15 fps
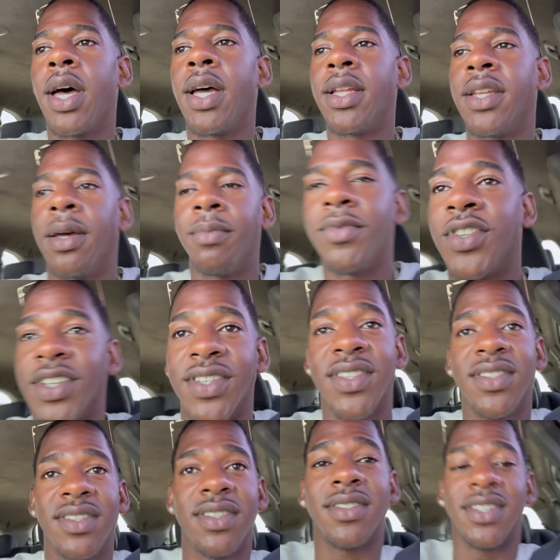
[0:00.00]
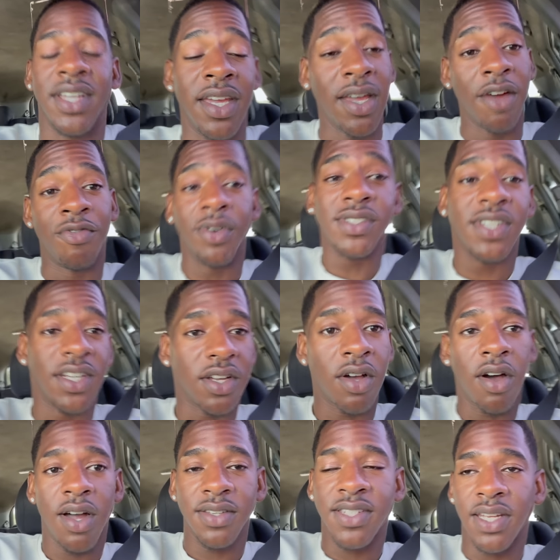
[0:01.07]
And I'm just, yeah, I've rented a
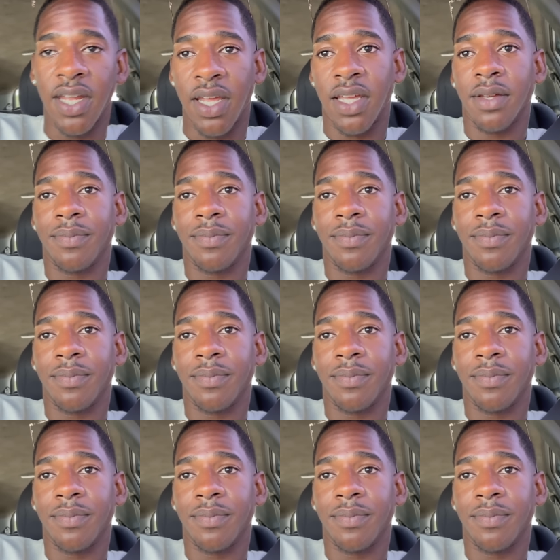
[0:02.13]
car today.